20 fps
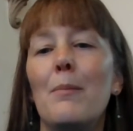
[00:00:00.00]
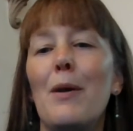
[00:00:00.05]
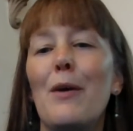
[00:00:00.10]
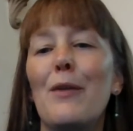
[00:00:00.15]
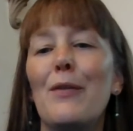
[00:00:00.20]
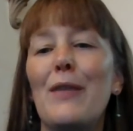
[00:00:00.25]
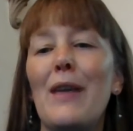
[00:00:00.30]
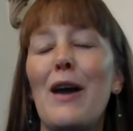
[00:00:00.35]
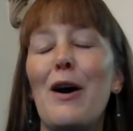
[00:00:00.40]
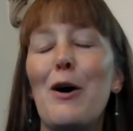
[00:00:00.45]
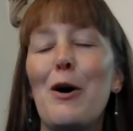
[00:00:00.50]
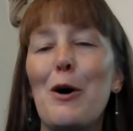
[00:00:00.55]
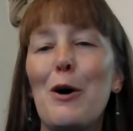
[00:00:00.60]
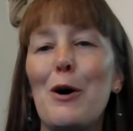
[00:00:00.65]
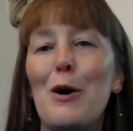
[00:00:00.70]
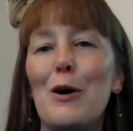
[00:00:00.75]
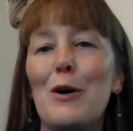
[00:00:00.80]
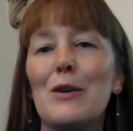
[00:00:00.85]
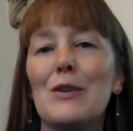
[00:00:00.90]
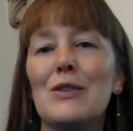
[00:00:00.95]
But there
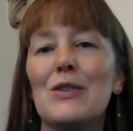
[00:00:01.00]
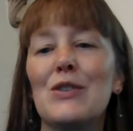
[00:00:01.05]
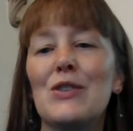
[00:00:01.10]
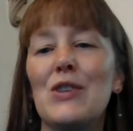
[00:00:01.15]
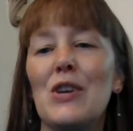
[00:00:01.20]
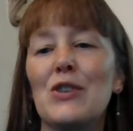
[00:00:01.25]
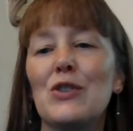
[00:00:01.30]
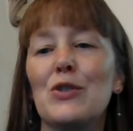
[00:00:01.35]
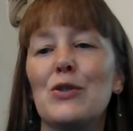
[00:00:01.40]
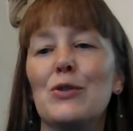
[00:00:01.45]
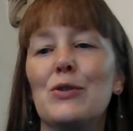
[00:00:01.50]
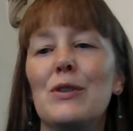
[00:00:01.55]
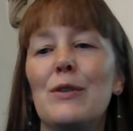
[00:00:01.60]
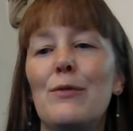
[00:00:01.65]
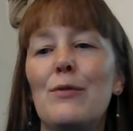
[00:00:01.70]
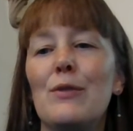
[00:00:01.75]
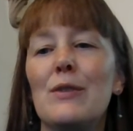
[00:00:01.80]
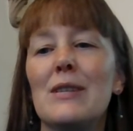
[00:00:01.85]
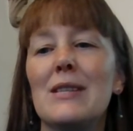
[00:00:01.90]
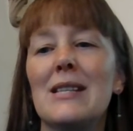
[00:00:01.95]
are subtle
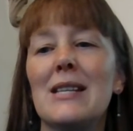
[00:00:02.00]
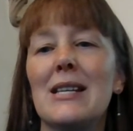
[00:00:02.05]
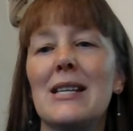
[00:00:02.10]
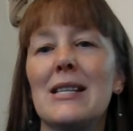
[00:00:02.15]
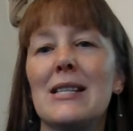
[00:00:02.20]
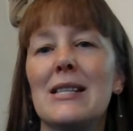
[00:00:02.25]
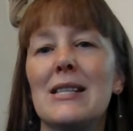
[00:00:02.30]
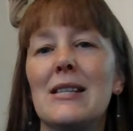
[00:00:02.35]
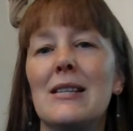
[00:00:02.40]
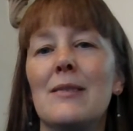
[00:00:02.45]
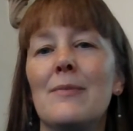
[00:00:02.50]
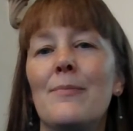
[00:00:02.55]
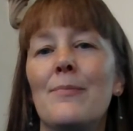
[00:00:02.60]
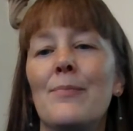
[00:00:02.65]
differences,